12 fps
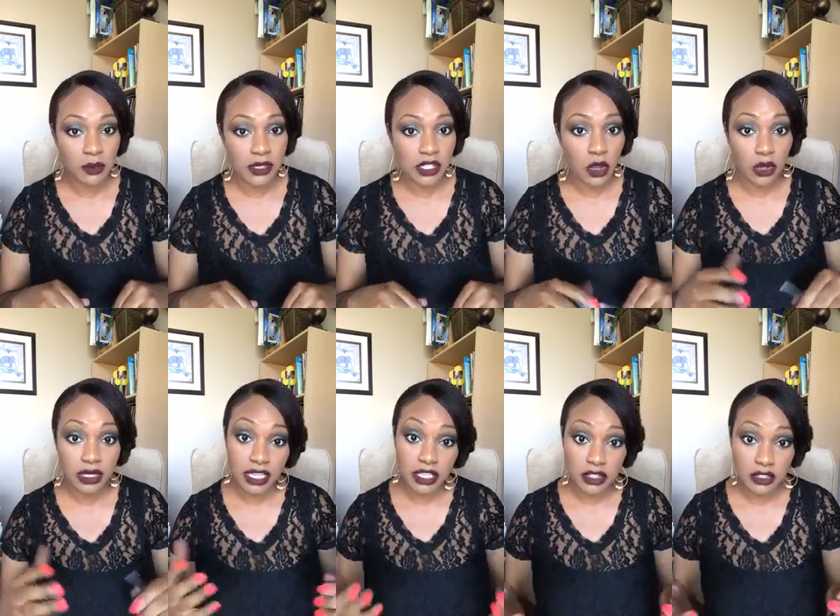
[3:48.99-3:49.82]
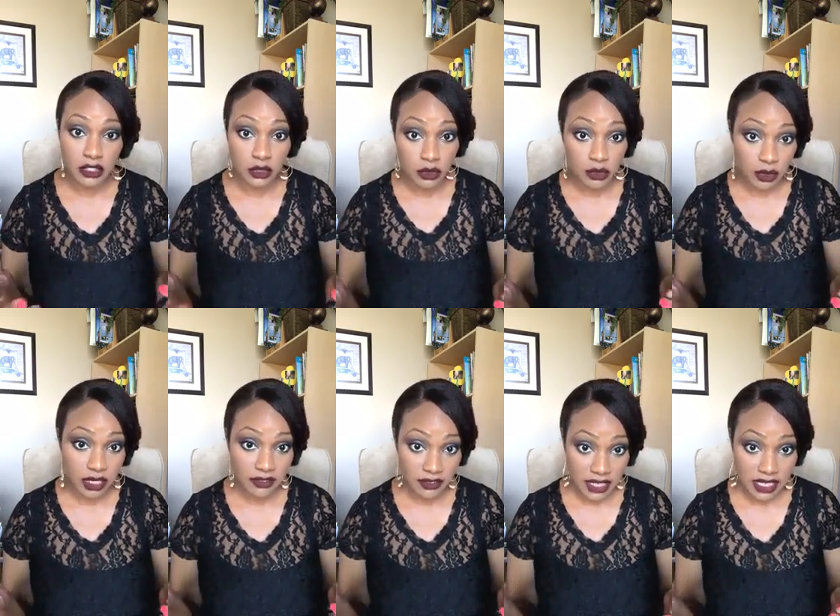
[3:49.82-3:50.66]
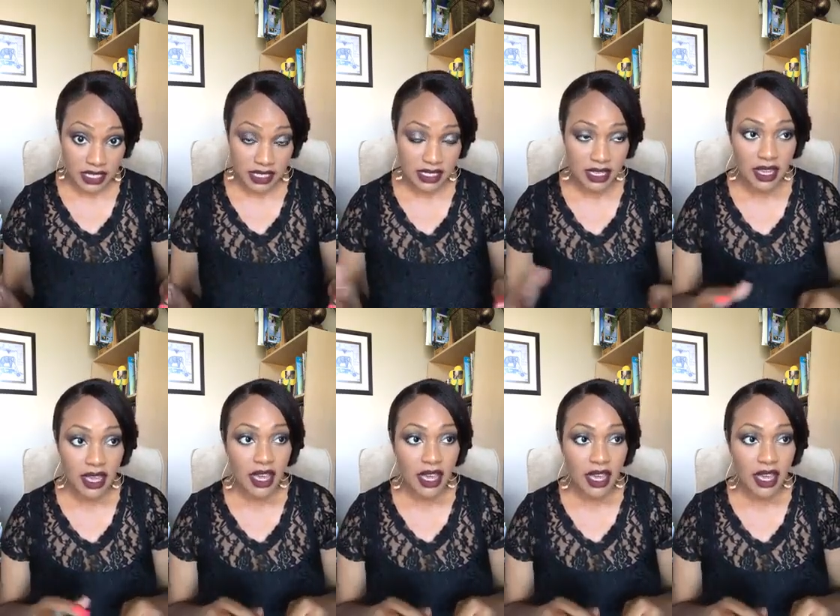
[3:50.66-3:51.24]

what's called like usury fees,